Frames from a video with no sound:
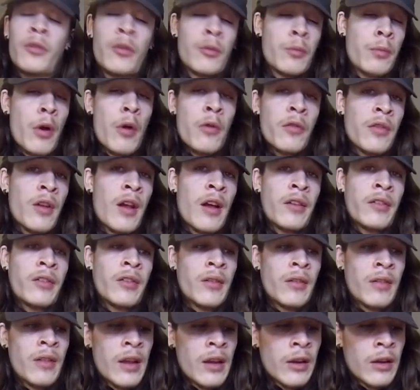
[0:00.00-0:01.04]
They're both nice
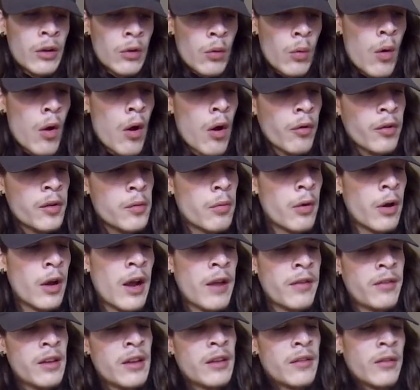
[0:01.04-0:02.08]
and thick and quality, but I
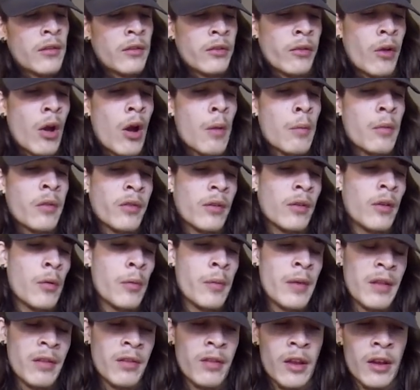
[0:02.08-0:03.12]
think the Zob is a little
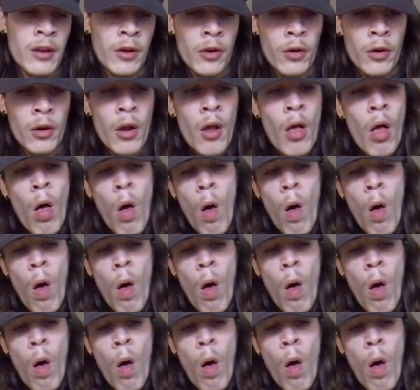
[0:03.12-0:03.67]
bit thicker.